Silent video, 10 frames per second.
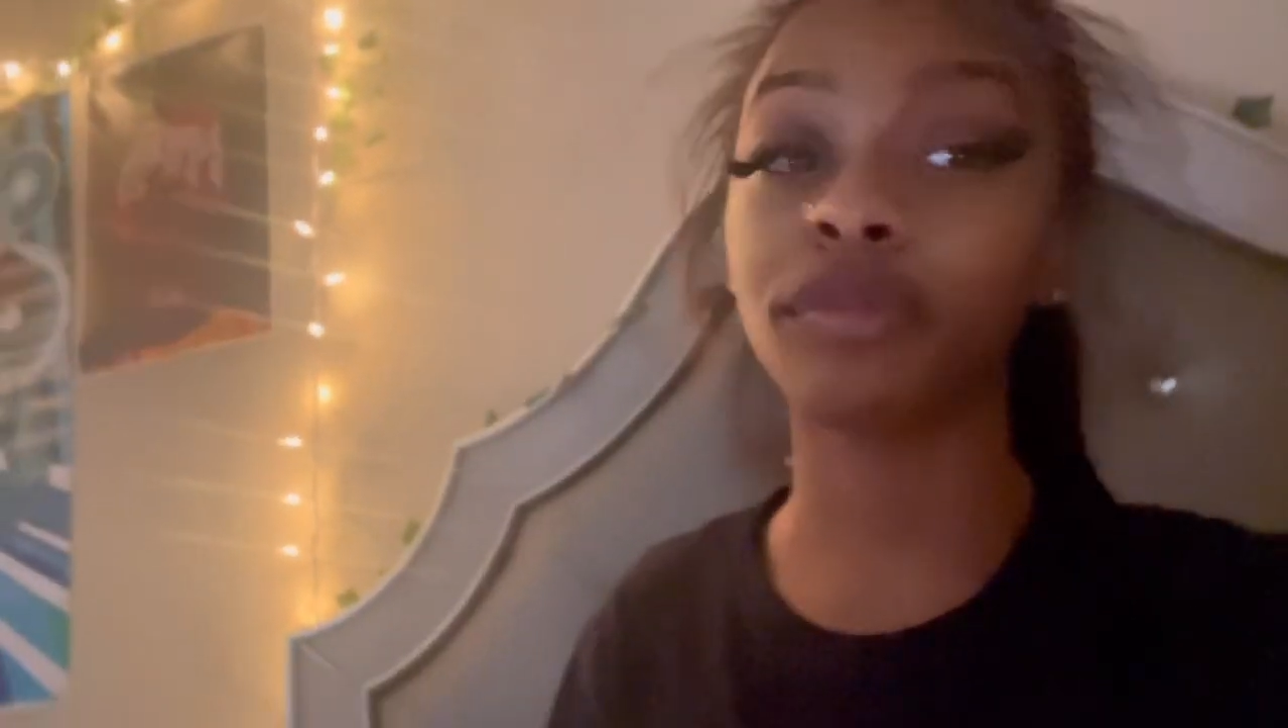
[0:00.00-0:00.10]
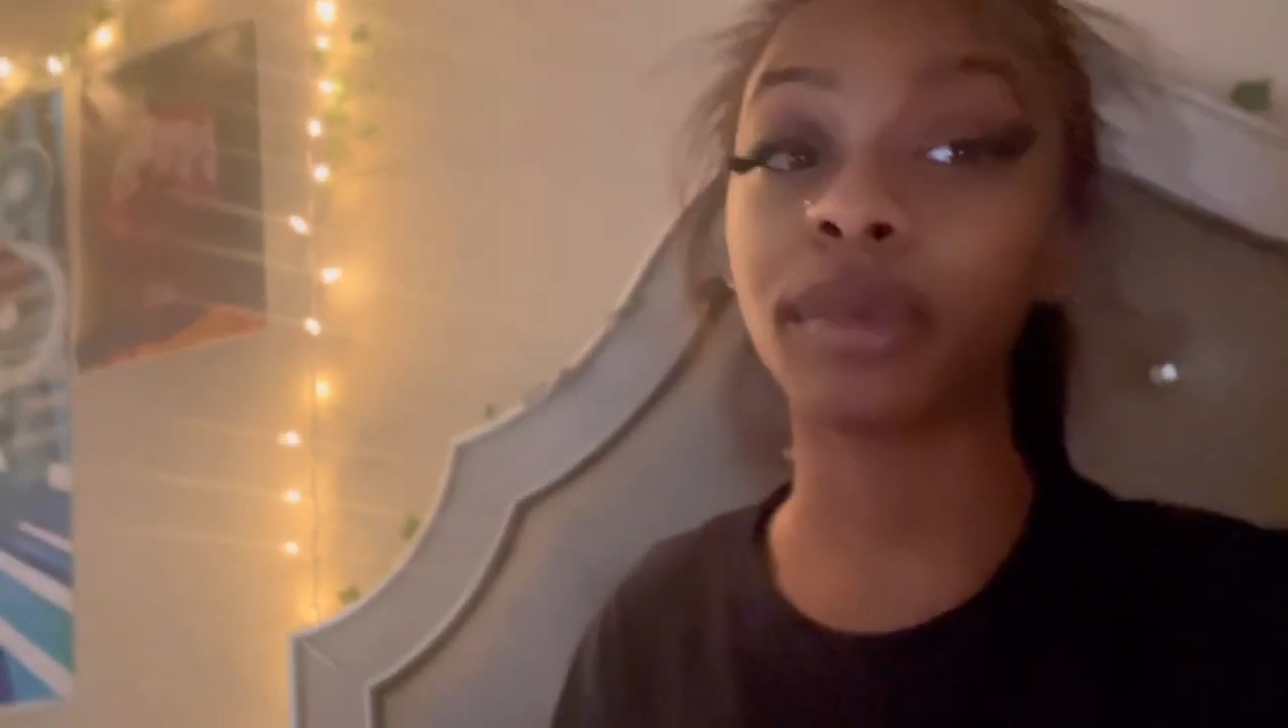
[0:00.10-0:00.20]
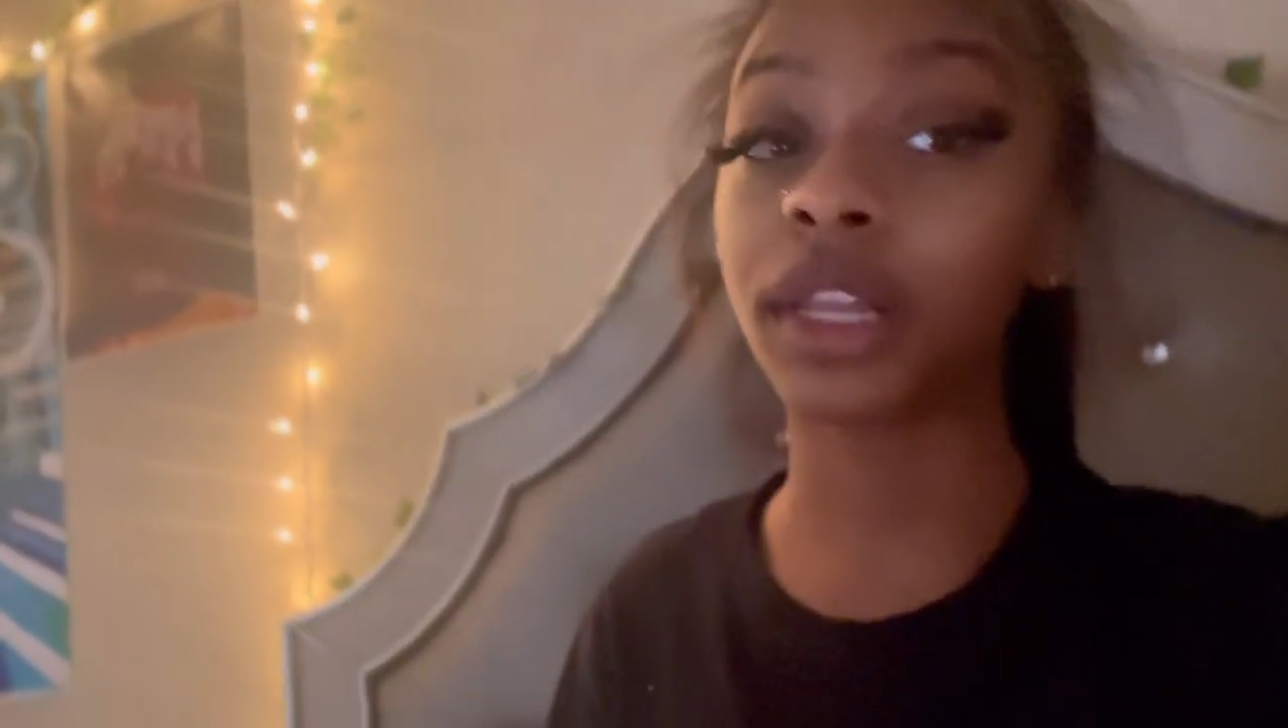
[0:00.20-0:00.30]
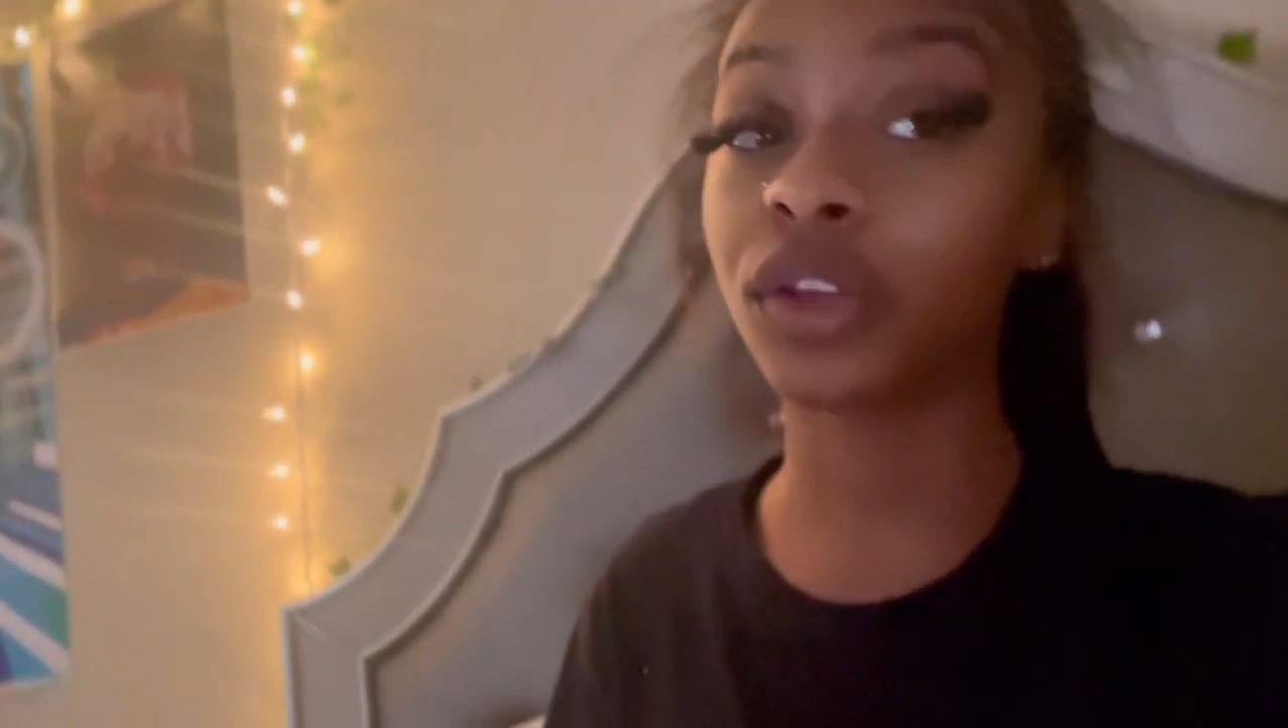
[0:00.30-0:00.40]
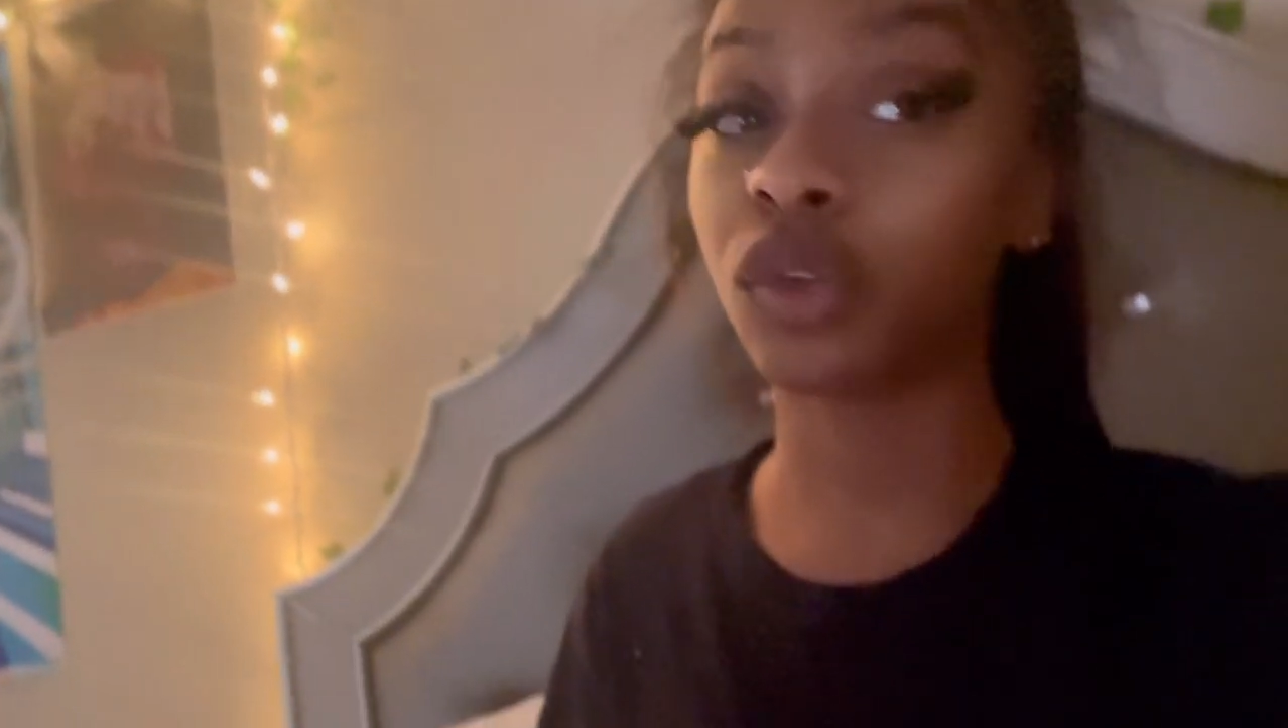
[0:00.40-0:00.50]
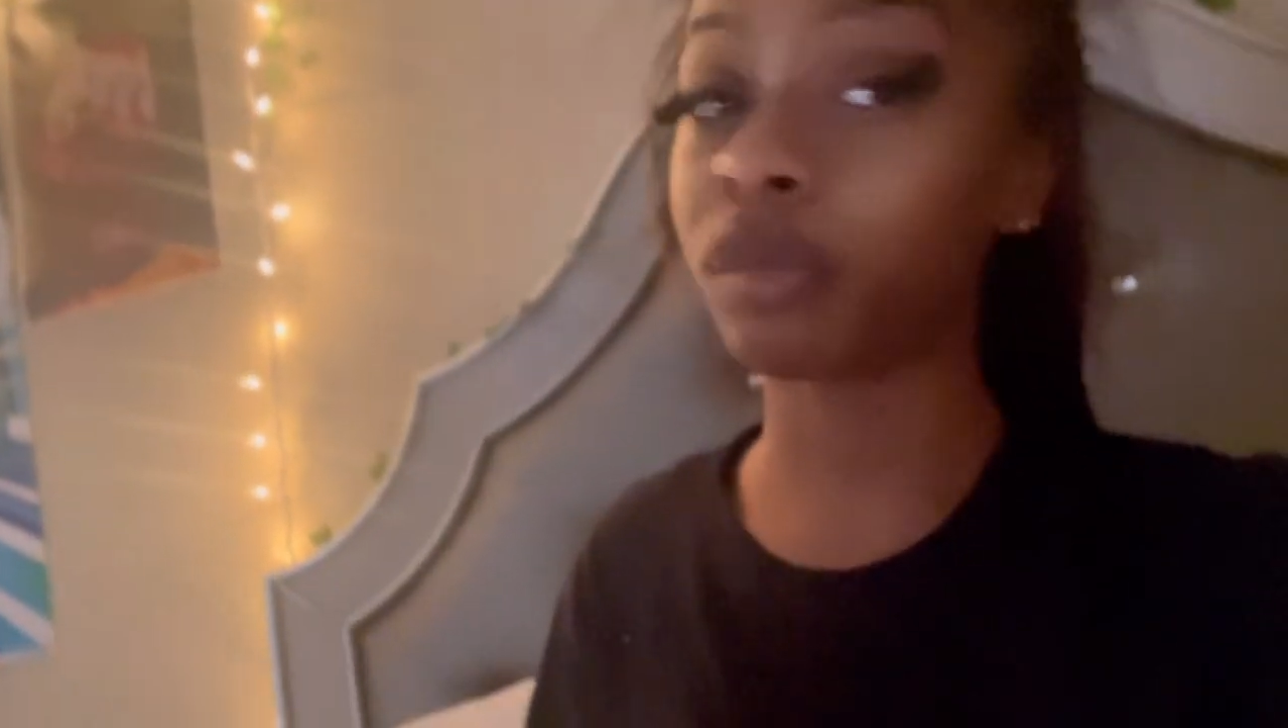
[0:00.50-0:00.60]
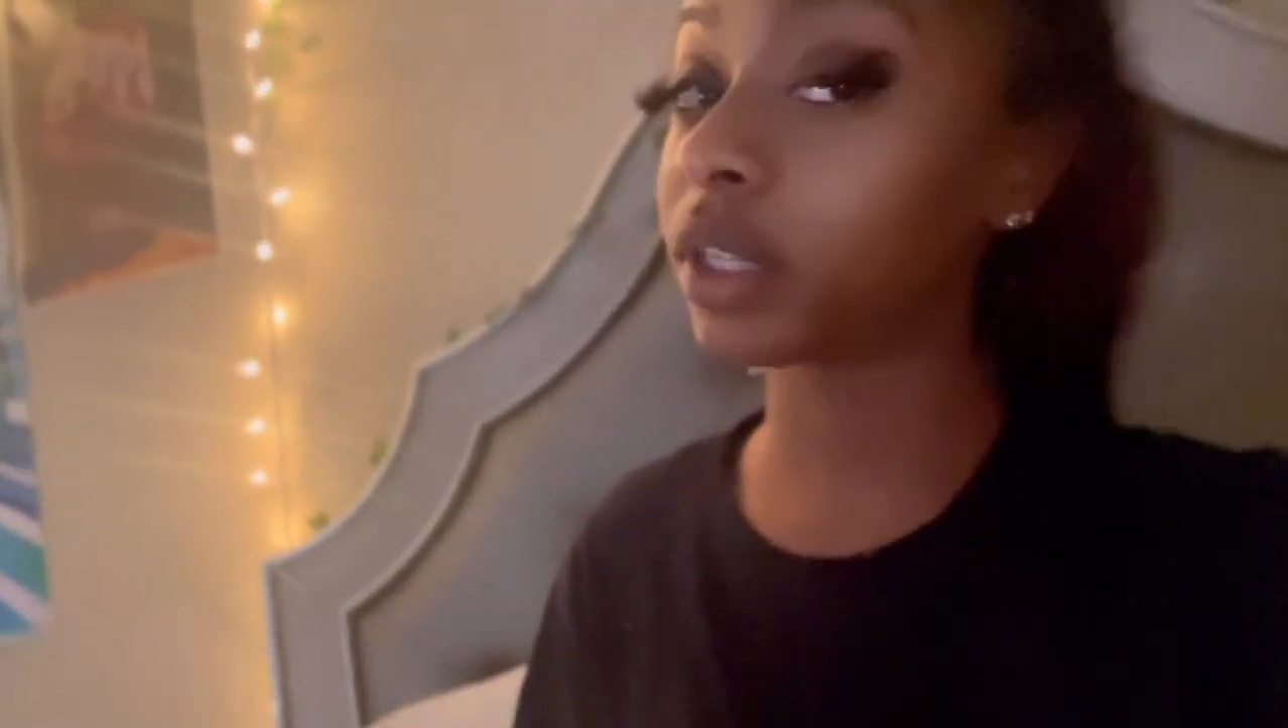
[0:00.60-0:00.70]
of my little